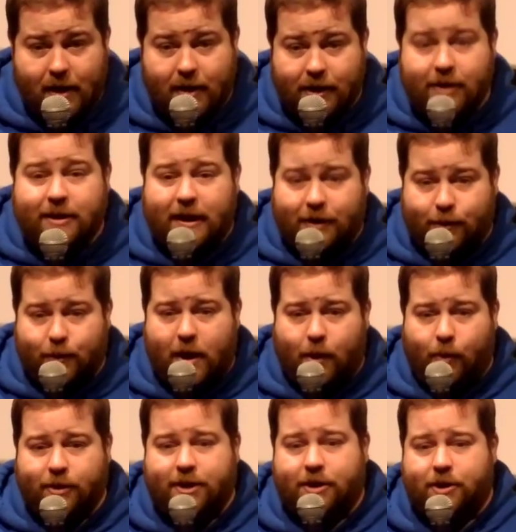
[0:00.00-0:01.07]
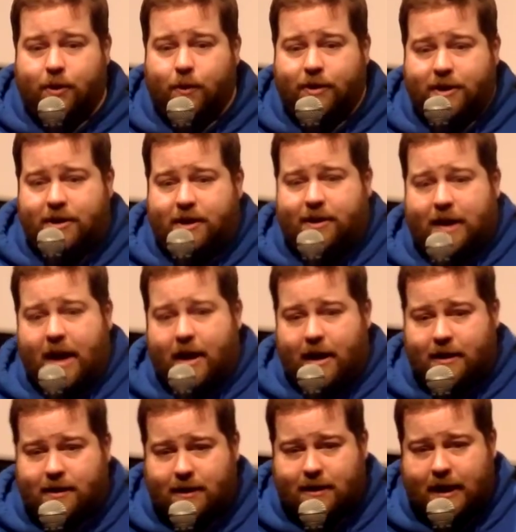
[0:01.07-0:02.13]
You did as well. What did you say in
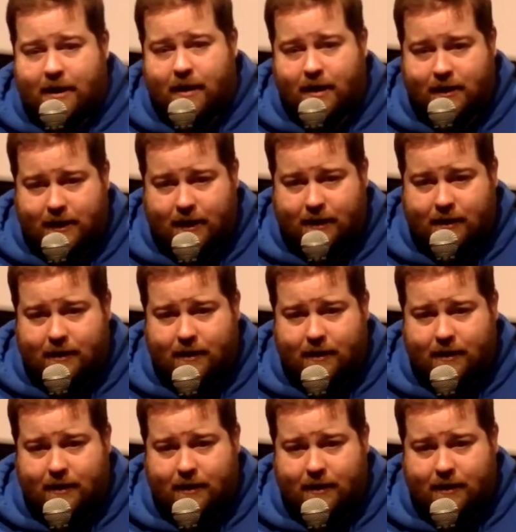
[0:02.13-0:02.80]
it? Did you say nice things?